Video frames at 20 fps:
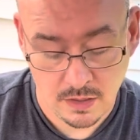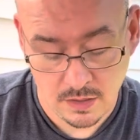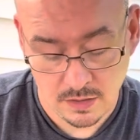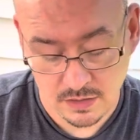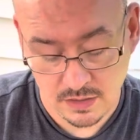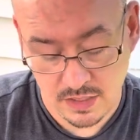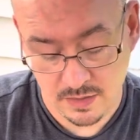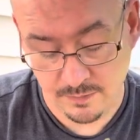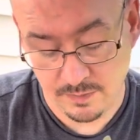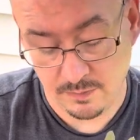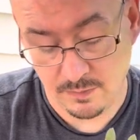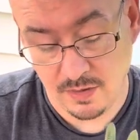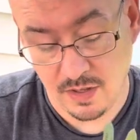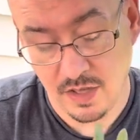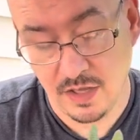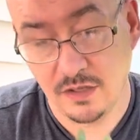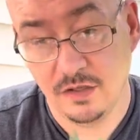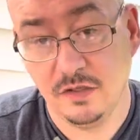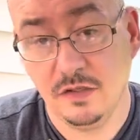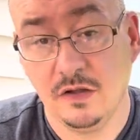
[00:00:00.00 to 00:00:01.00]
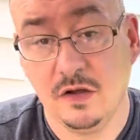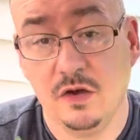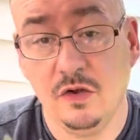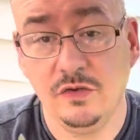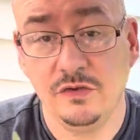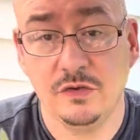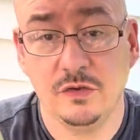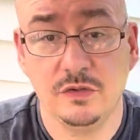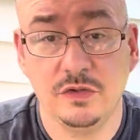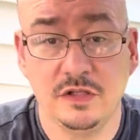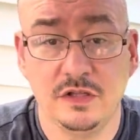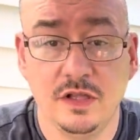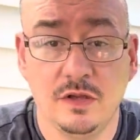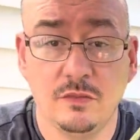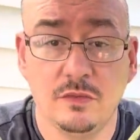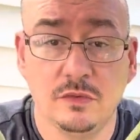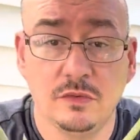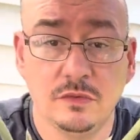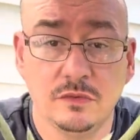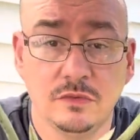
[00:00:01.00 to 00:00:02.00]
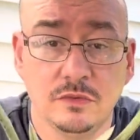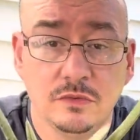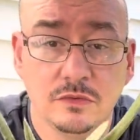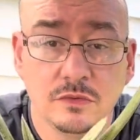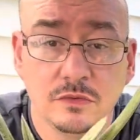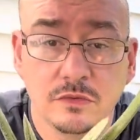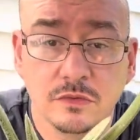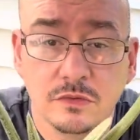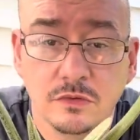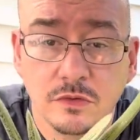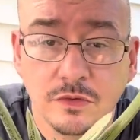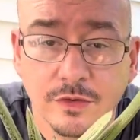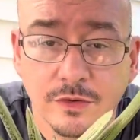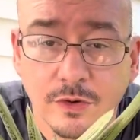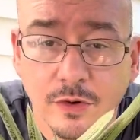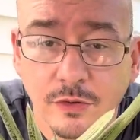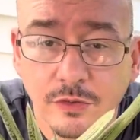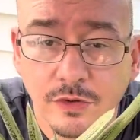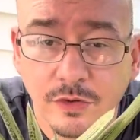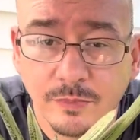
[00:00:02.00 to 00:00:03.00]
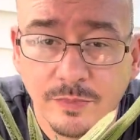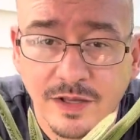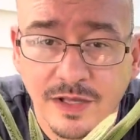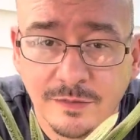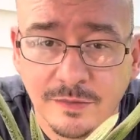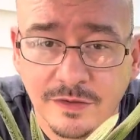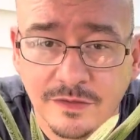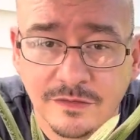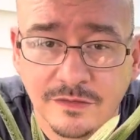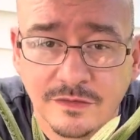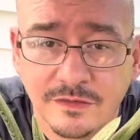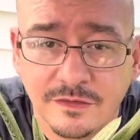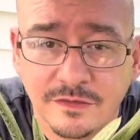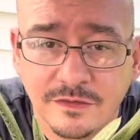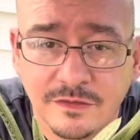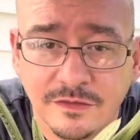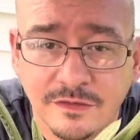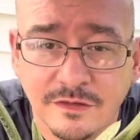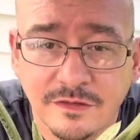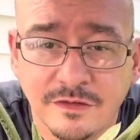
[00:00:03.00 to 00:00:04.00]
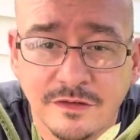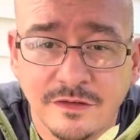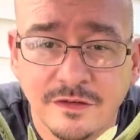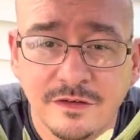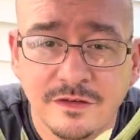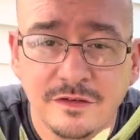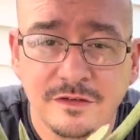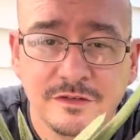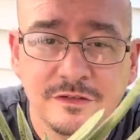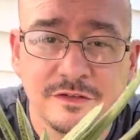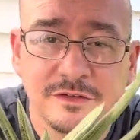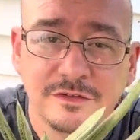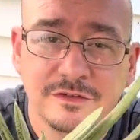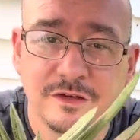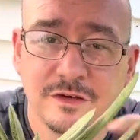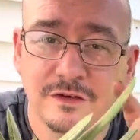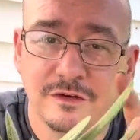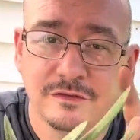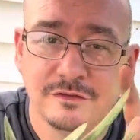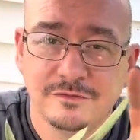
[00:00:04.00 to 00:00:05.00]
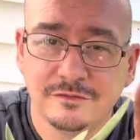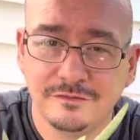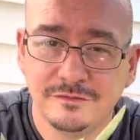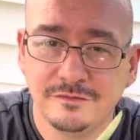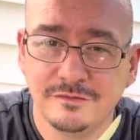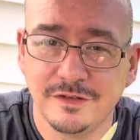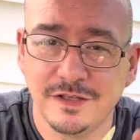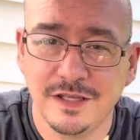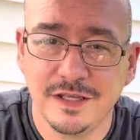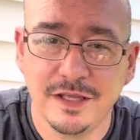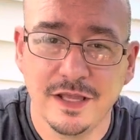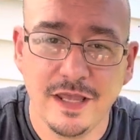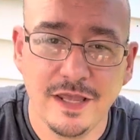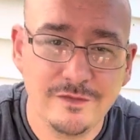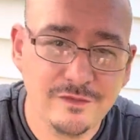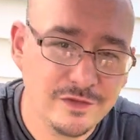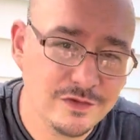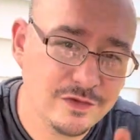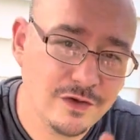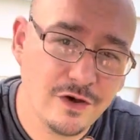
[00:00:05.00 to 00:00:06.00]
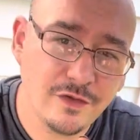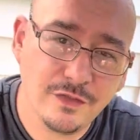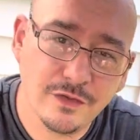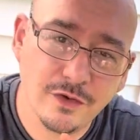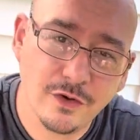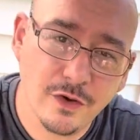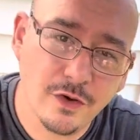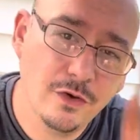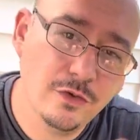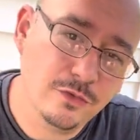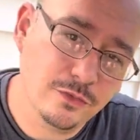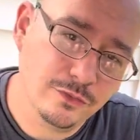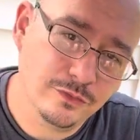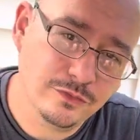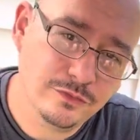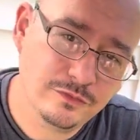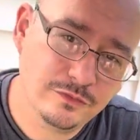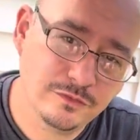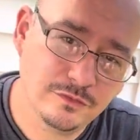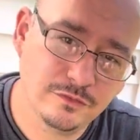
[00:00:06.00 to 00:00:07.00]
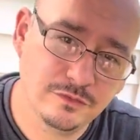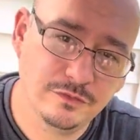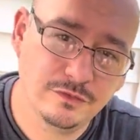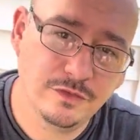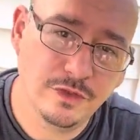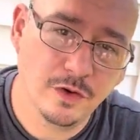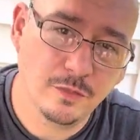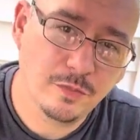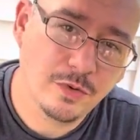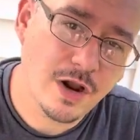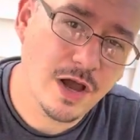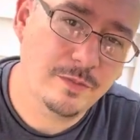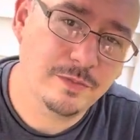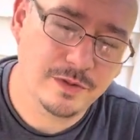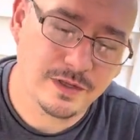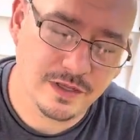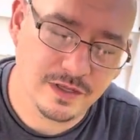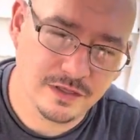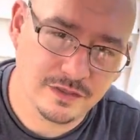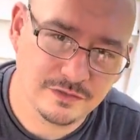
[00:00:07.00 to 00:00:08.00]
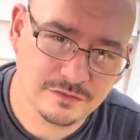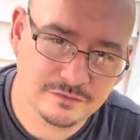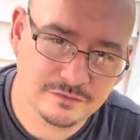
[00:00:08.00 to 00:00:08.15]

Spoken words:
keep in mind also that they will grow little babies. So even on their own, they'll propagate.